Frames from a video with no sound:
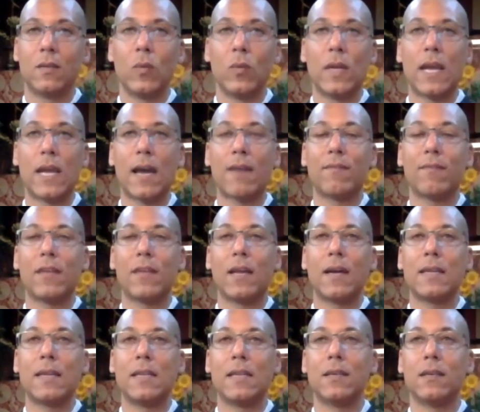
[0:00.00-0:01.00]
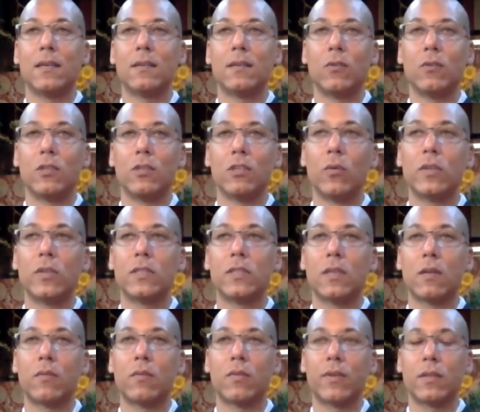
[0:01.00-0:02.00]
we have that idea. Well, no one's
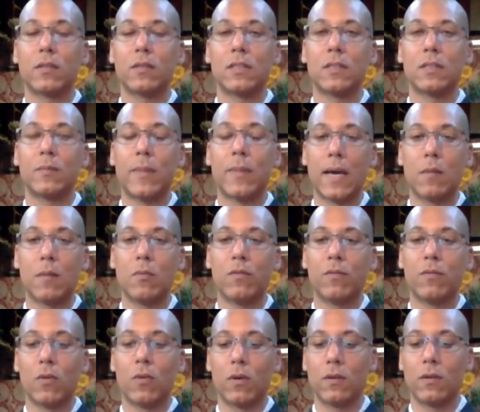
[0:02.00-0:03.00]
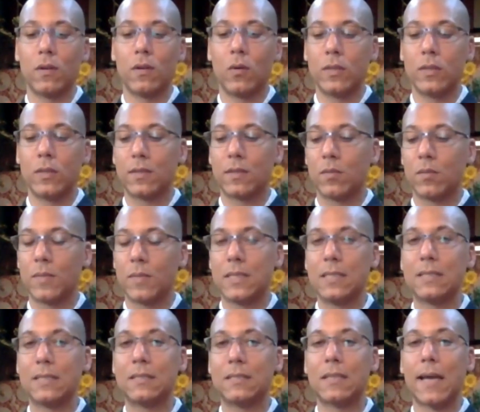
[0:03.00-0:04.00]
ever felt this bad before. No one's ever been
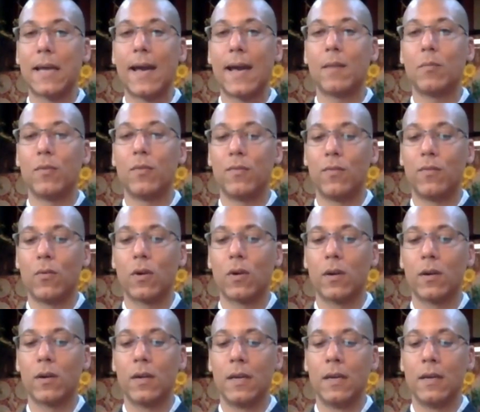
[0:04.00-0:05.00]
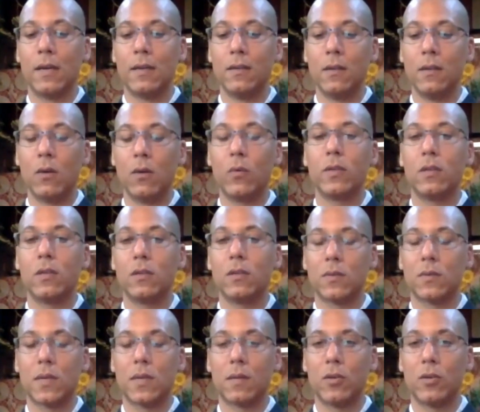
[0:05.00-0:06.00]
this sad before. No one
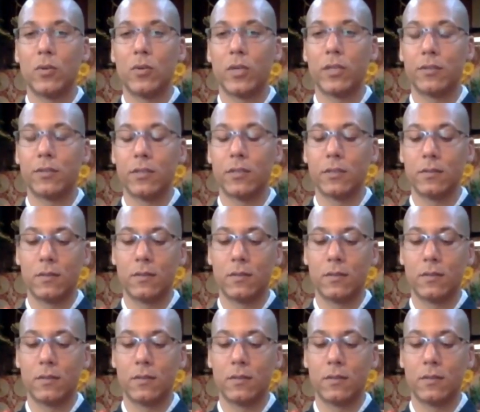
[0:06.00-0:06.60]
knows what I'm going through.